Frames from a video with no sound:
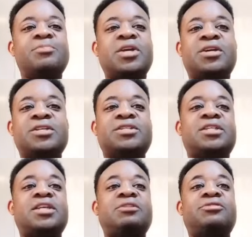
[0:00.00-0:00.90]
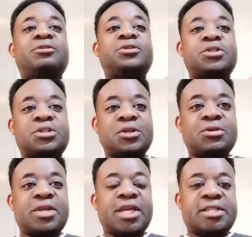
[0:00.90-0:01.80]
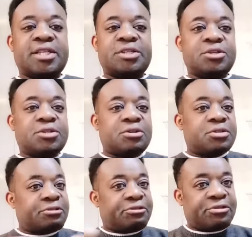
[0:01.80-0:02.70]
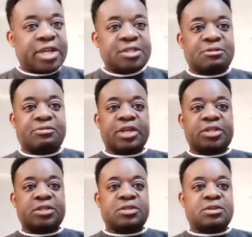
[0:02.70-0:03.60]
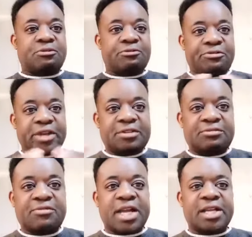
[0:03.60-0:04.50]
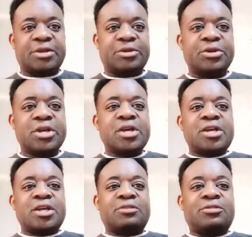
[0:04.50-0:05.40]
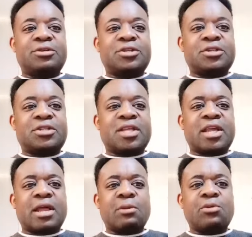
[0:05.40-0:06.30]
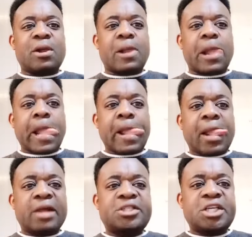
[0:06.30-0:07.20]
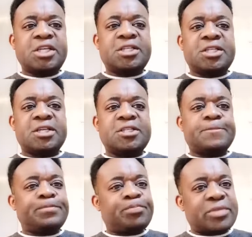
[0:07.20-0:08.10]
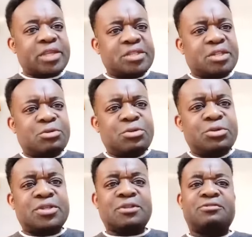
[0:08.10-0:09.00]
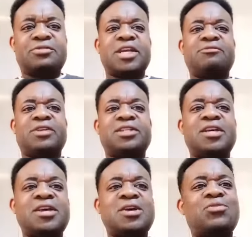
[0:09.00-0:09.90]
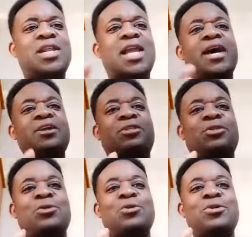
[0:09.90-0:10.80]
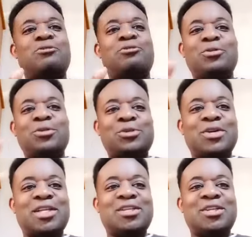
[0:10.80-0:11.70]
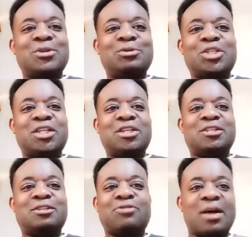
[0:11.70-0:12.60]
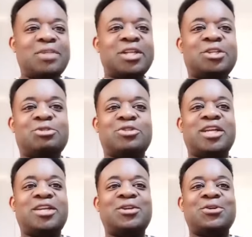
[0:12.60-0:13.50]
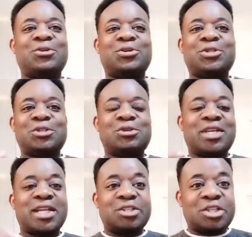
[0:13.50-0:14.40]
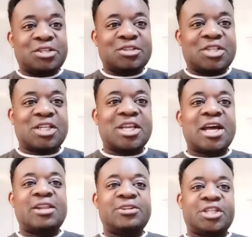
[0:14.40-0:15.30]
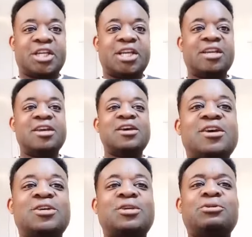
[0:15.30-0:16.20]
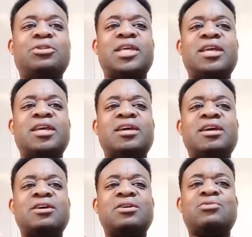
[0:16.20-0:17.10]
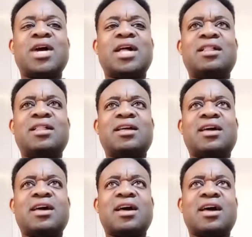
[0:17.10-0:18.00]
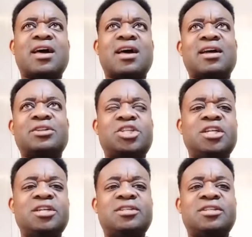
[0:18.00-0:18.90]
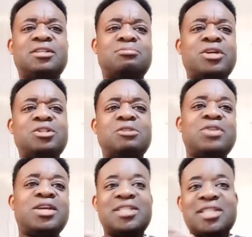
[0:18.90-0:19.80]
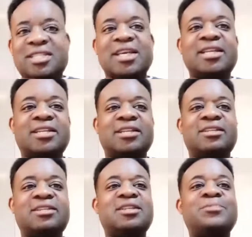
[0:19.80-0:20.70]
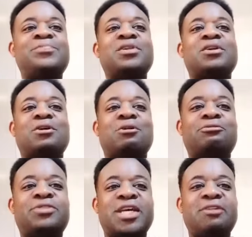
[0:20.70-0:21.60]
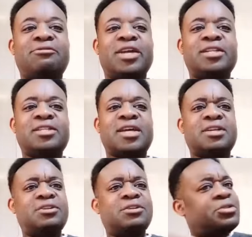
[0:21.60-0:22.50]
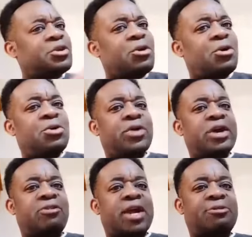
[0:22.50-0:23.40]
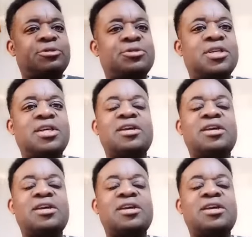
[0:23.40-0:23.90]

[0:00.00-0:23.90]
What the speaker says: Because if you just look at it, just on the face of it, just on face value, if you just think, well, Jesus is the root of David. Well, I thought if you were doing, you know, Jesus family tree, you know, just looking at Jesus genealogy, you'll think, well, Jesus is meant to be a descendant of David and not the other way around.